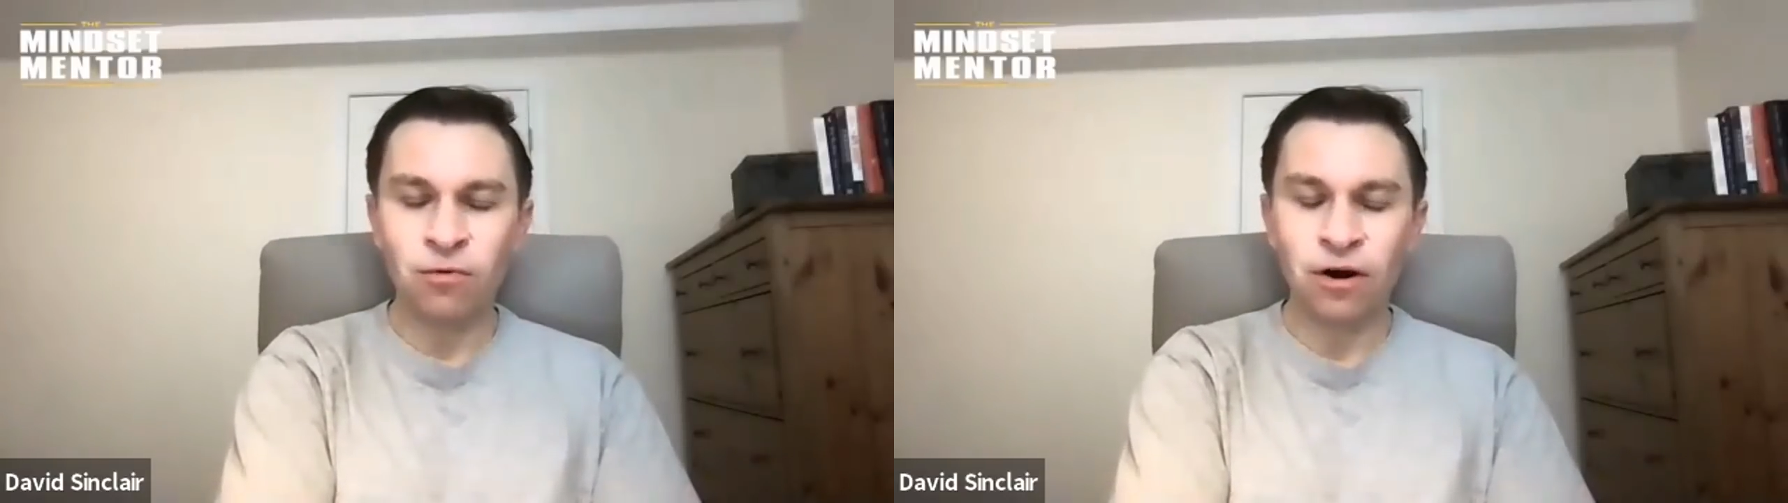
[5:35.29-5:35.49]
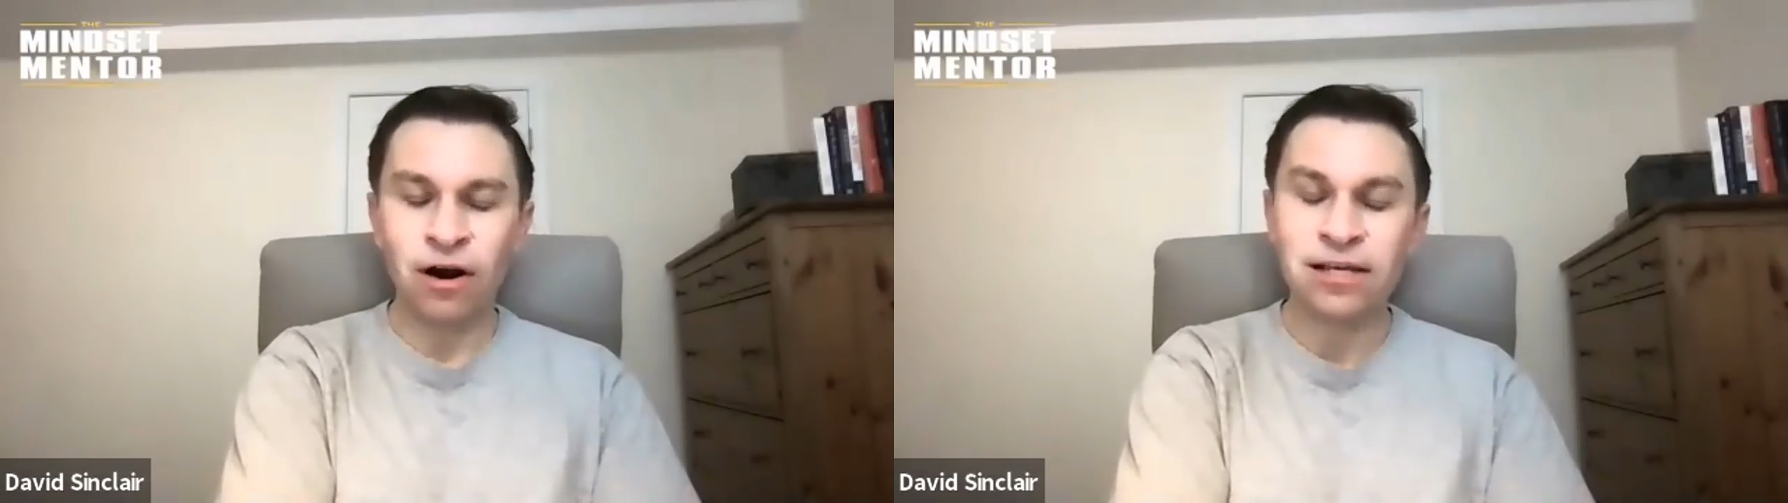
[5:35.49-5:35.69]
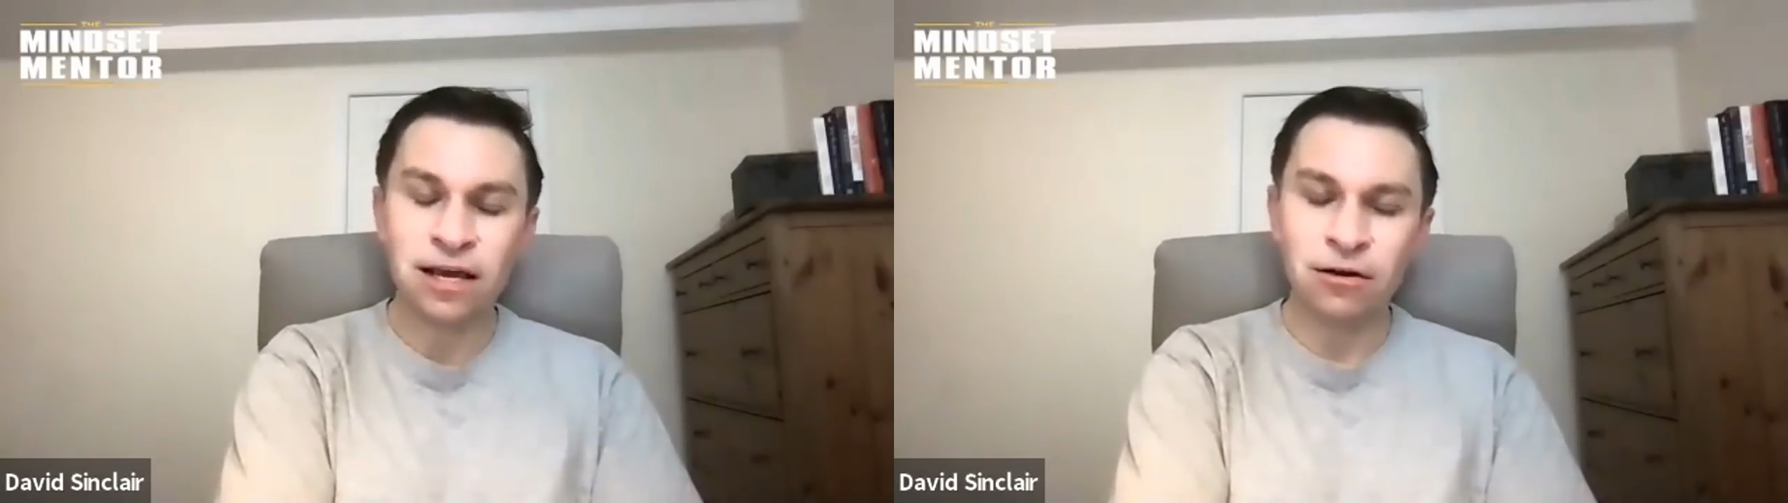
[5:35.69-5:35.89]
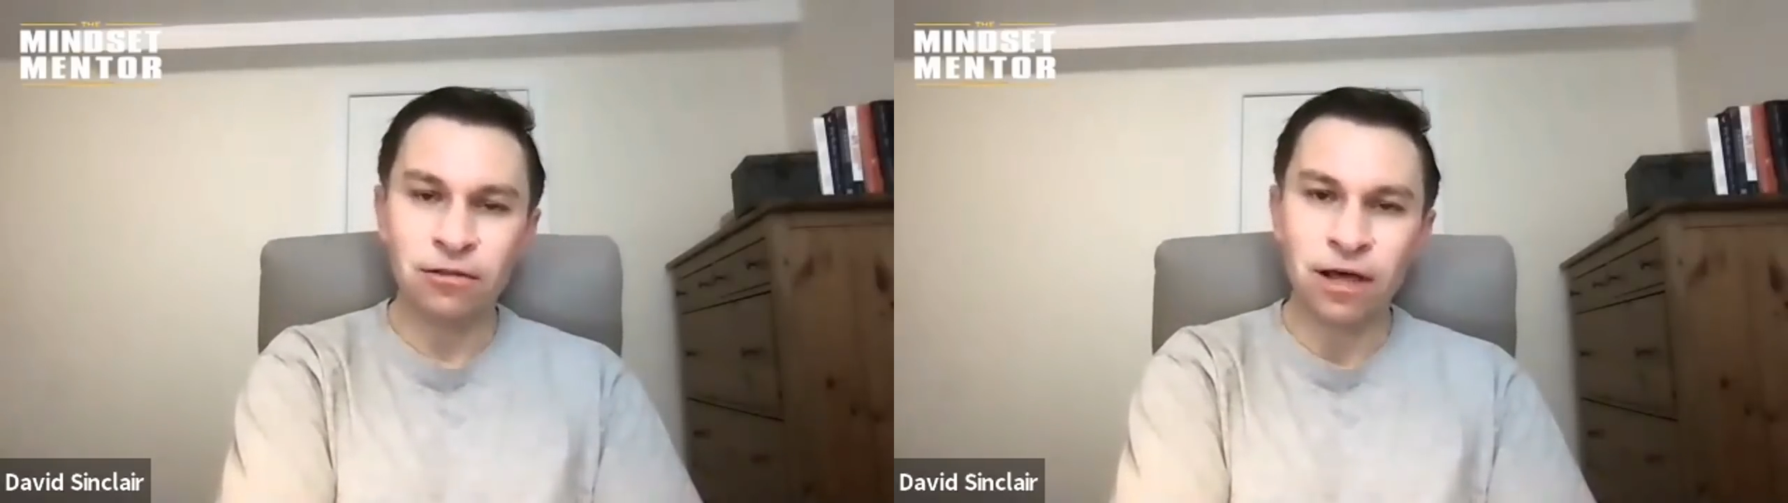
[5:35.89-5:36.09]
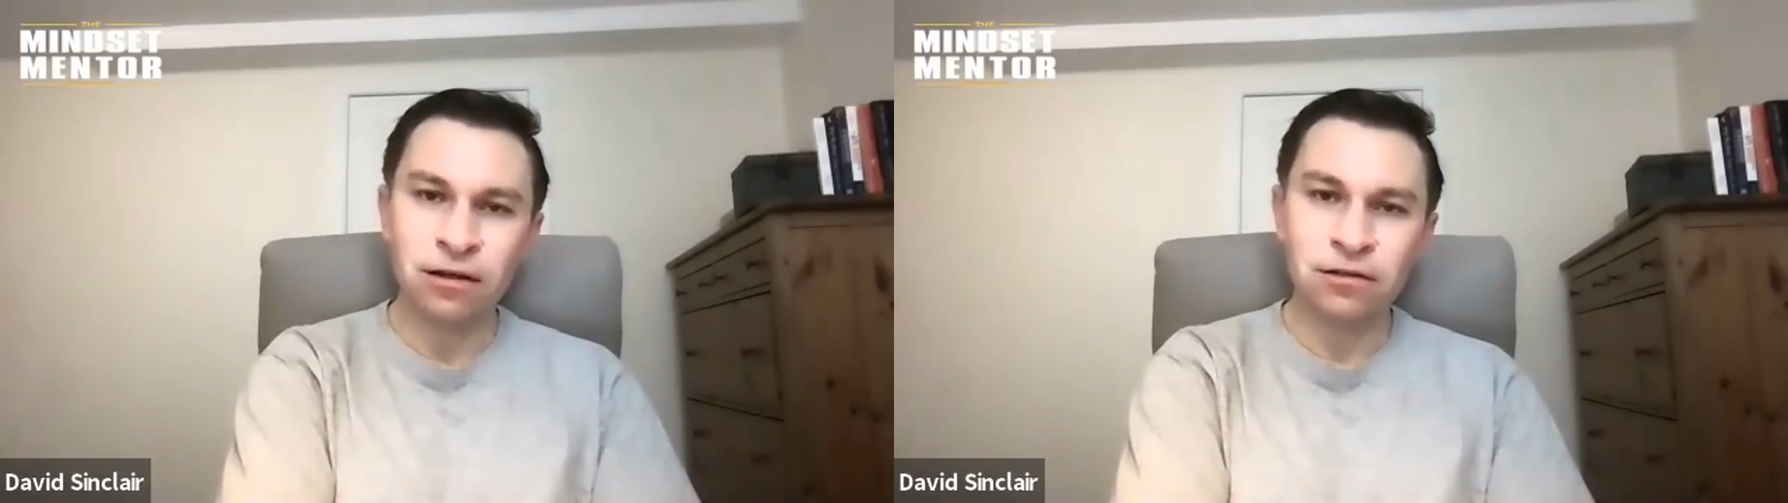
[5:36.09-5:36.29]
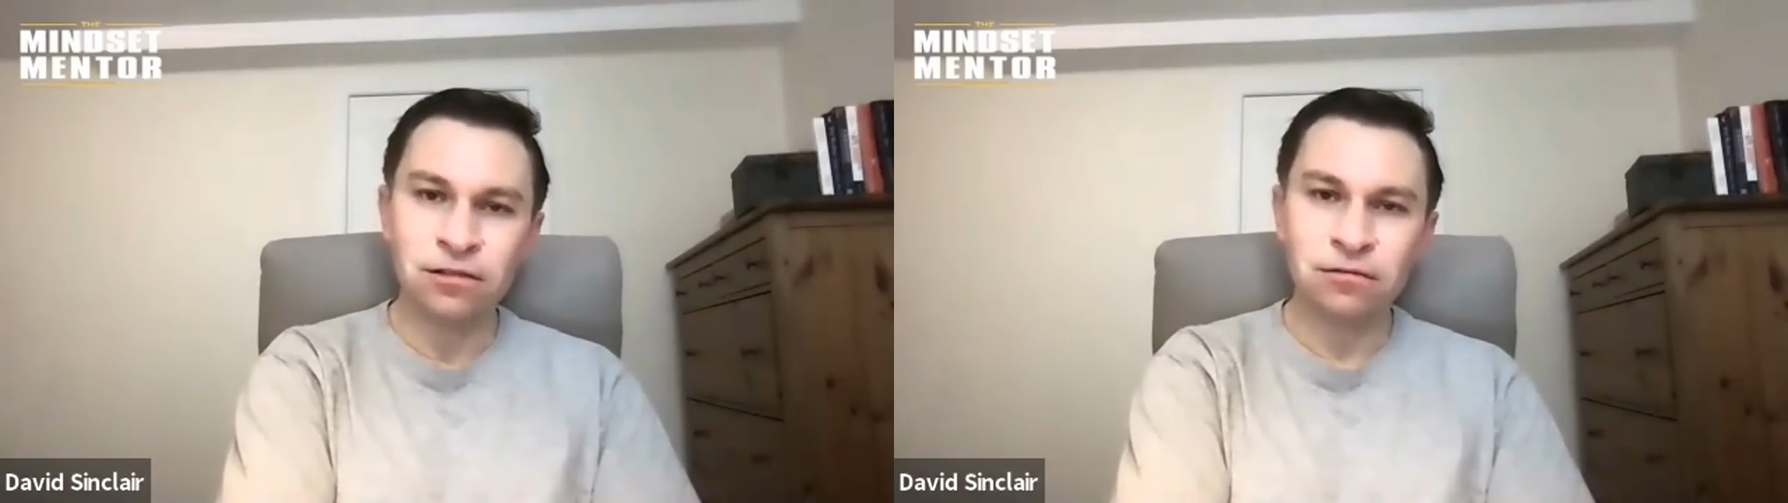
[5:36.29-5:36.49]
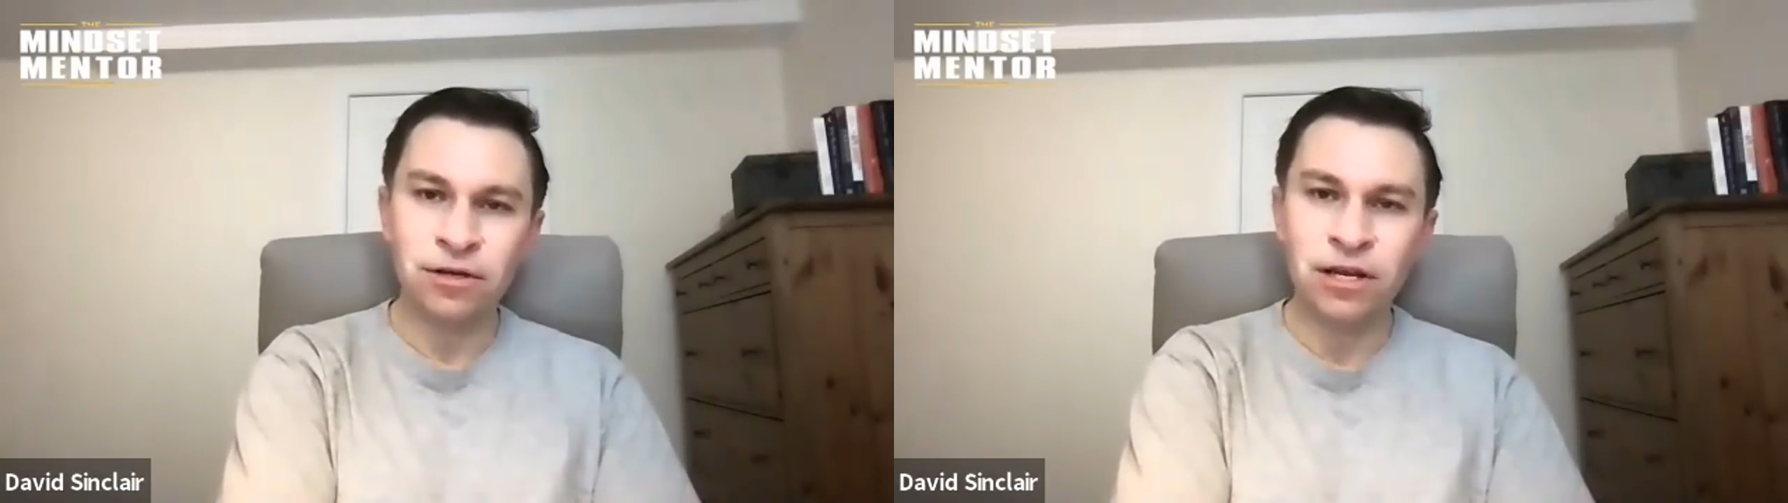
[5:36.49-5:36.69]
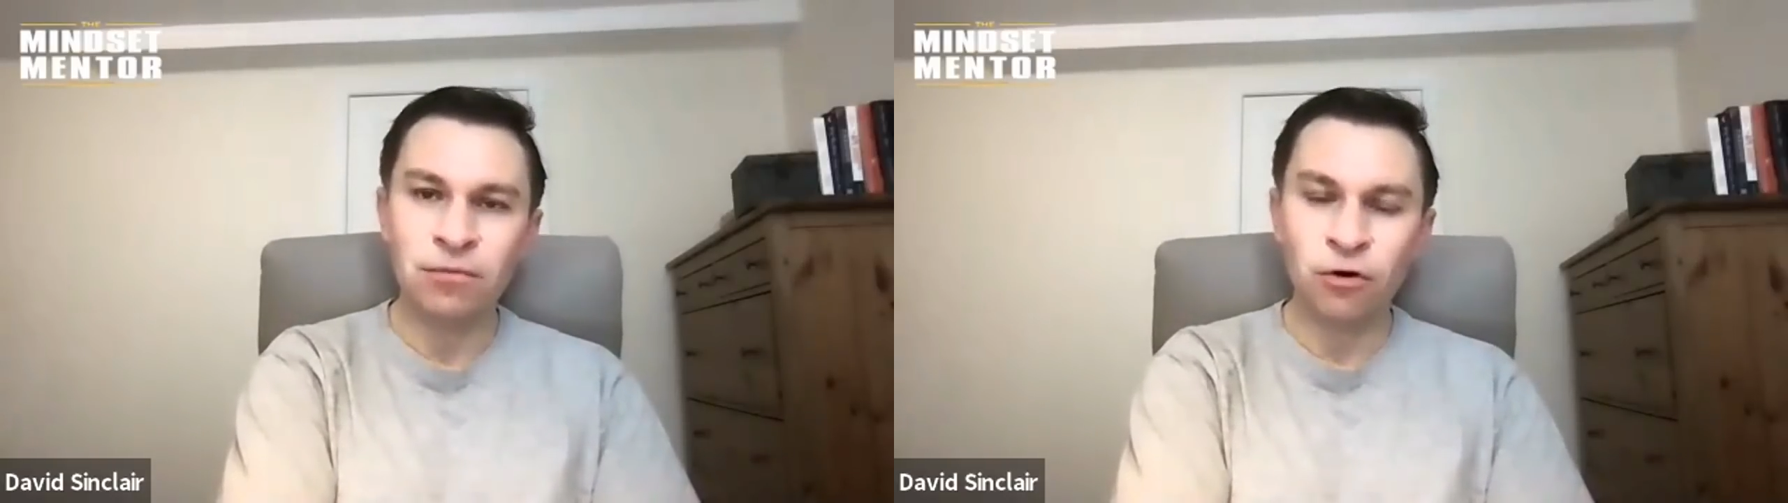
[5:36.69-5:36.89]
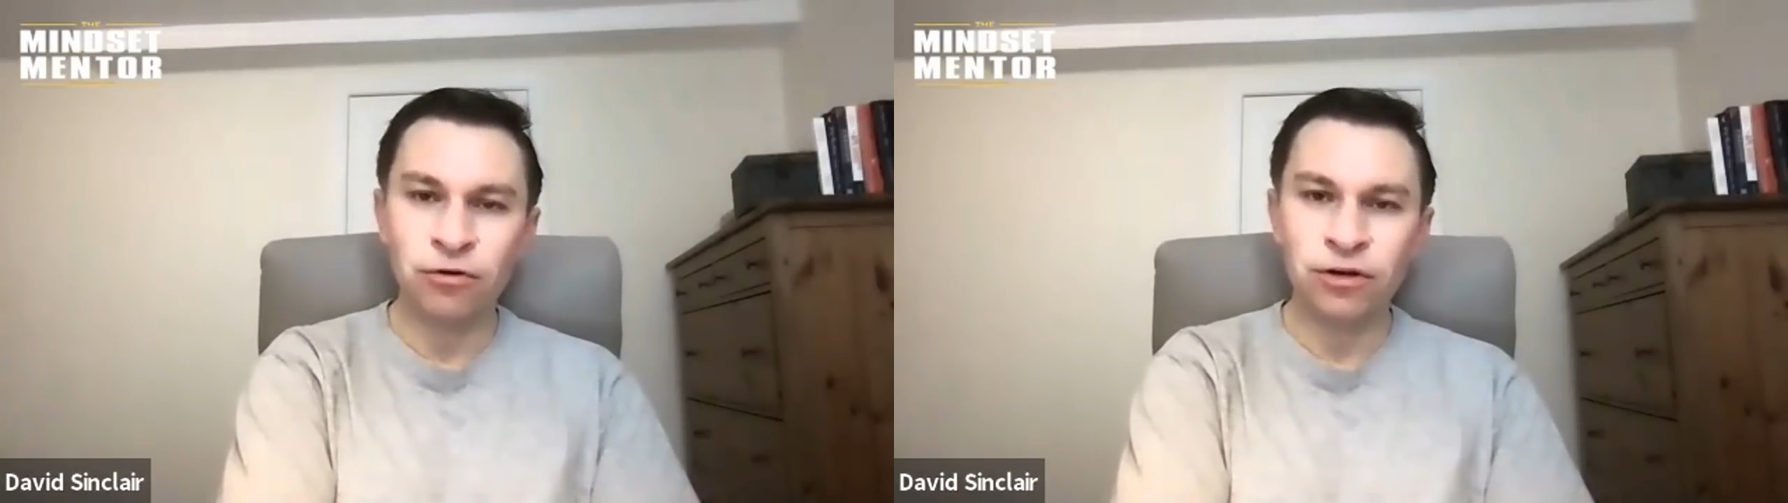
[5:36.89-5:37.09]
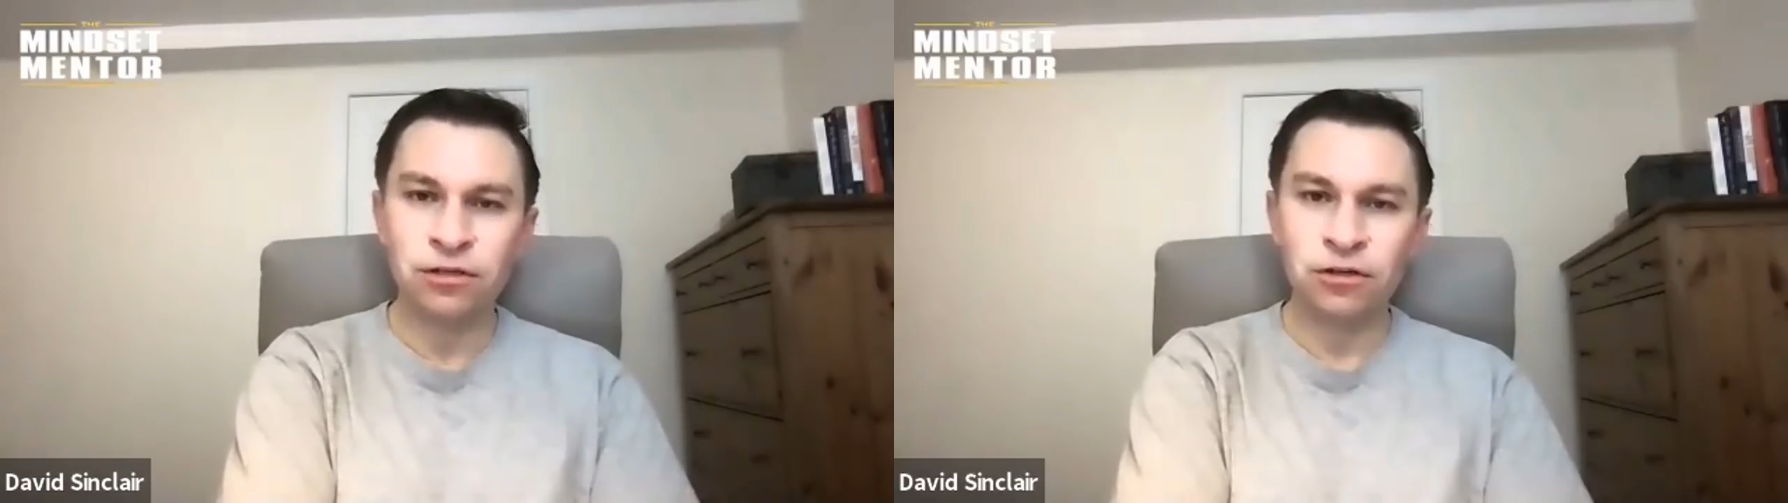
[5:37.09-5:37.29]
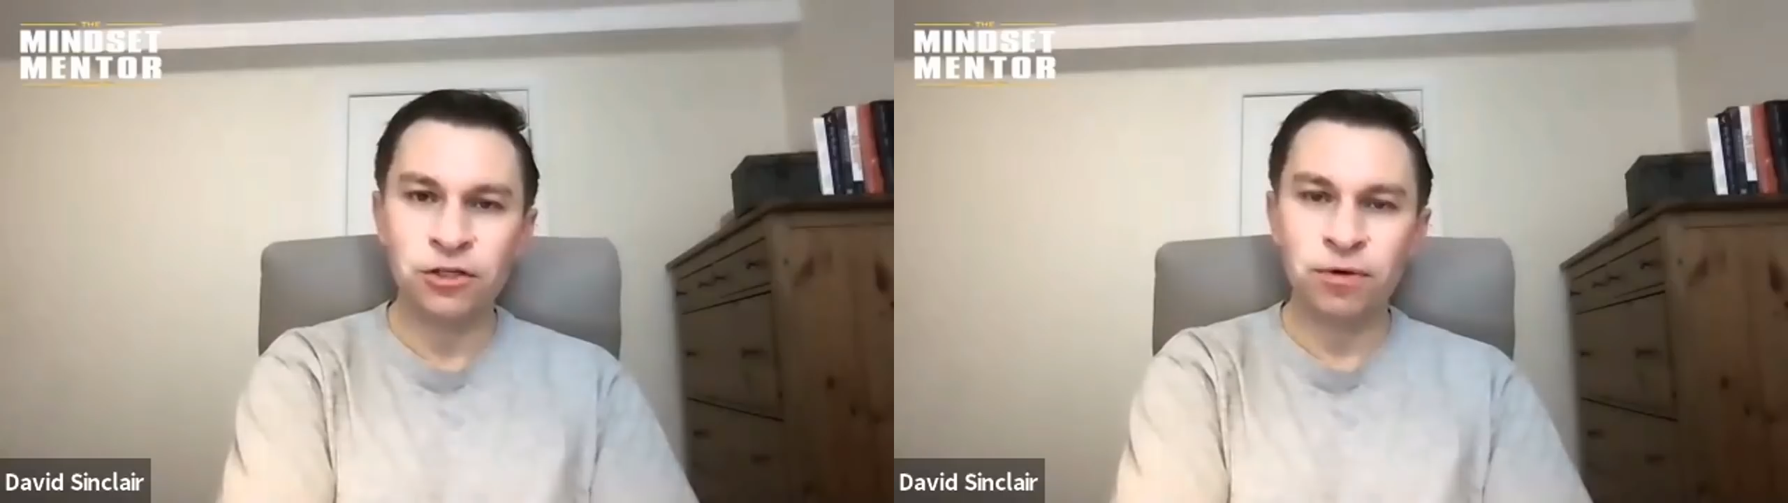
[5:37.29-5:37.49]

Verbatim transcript: where I stand on that is we need more research,